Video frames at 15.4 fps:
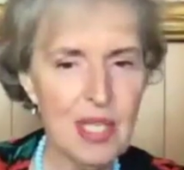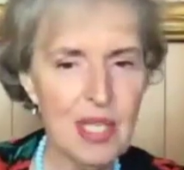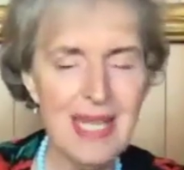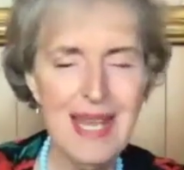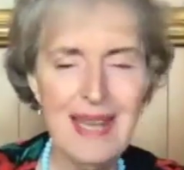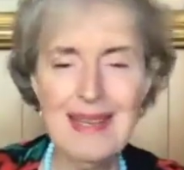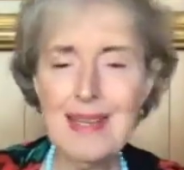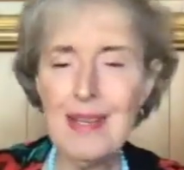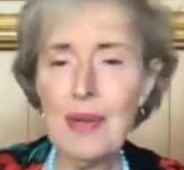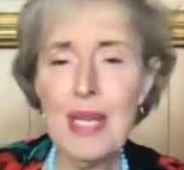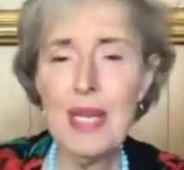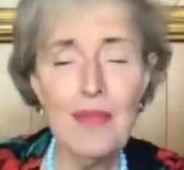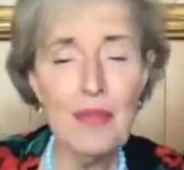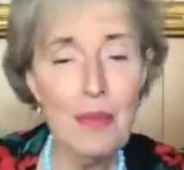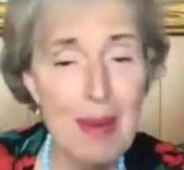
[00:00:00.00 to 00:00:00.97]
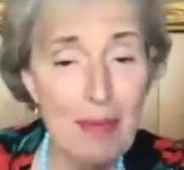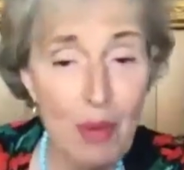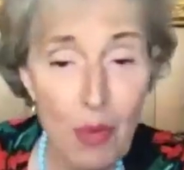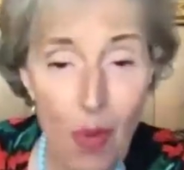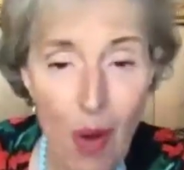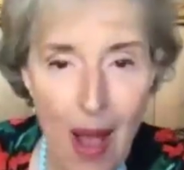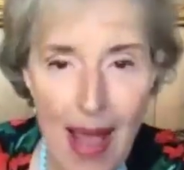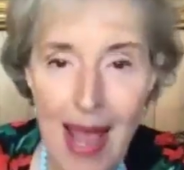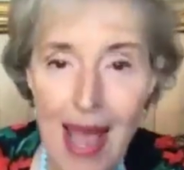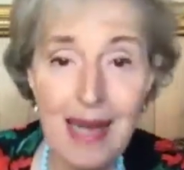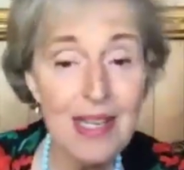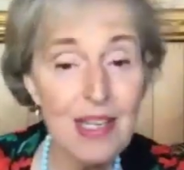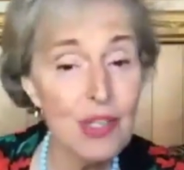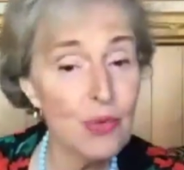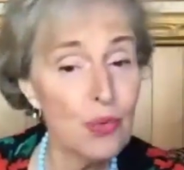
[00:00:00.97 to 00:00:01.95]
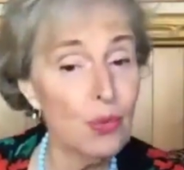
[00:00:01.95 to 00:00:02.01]
and I don't even remember why, and I
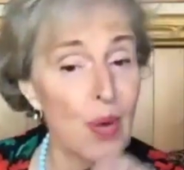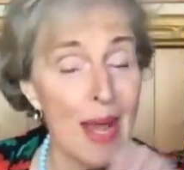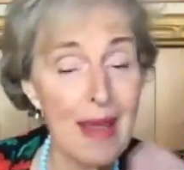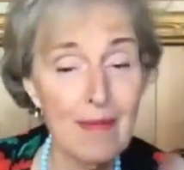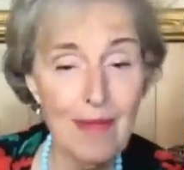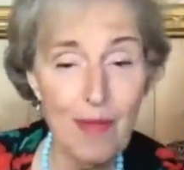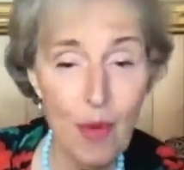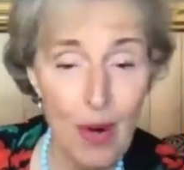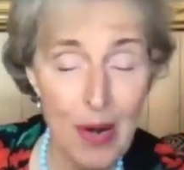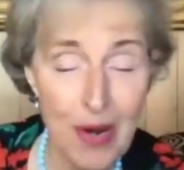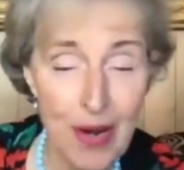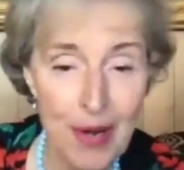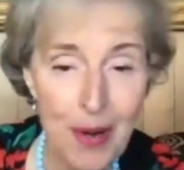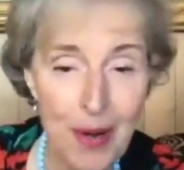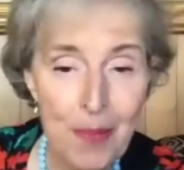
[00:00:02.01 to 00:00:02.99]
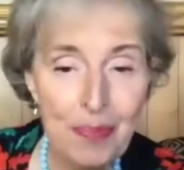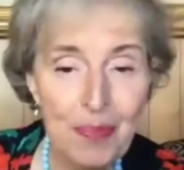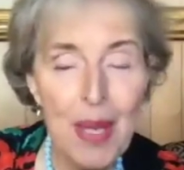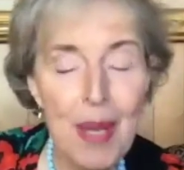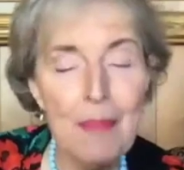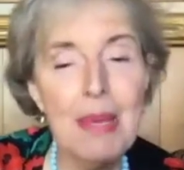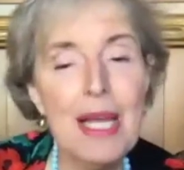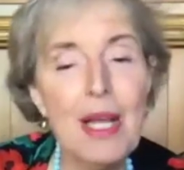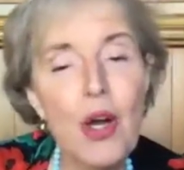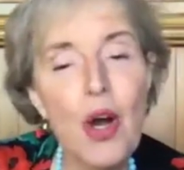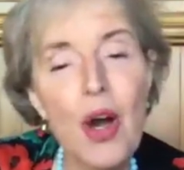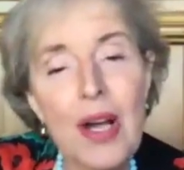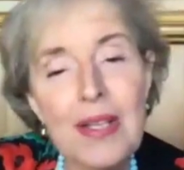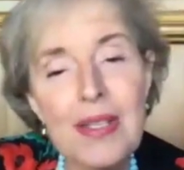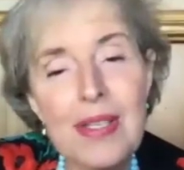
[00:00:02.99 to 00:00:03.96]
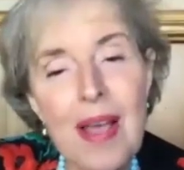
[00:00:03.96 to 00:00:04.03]
just ran for it
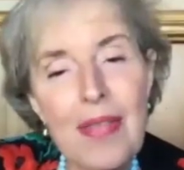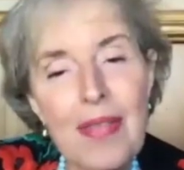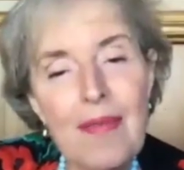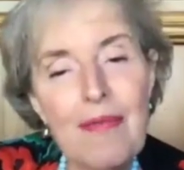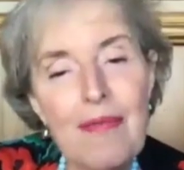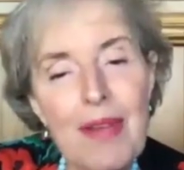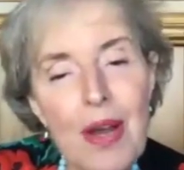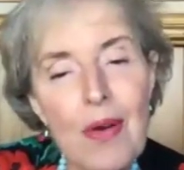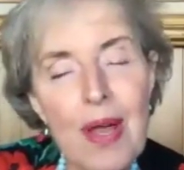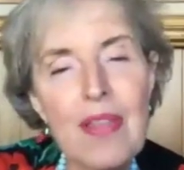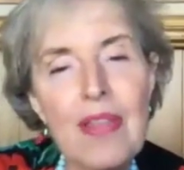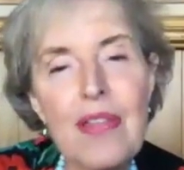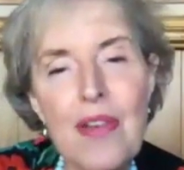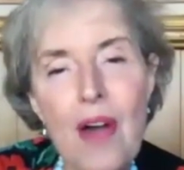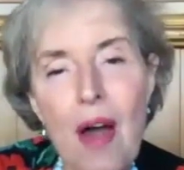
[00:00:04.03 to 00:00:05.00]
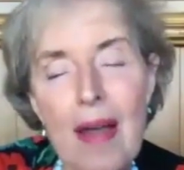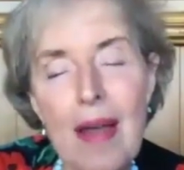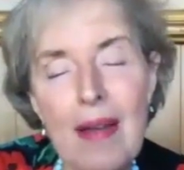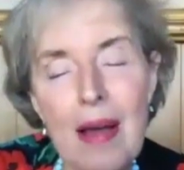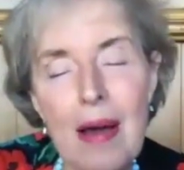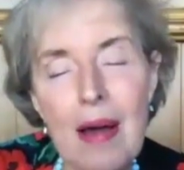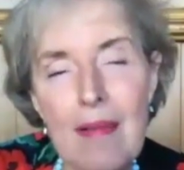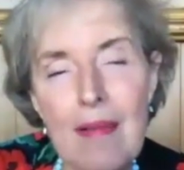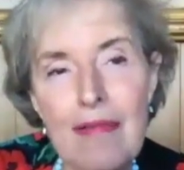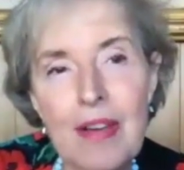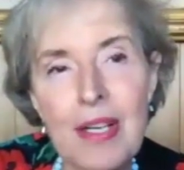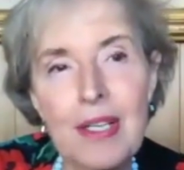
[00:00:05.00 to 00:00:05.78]
because the very thought of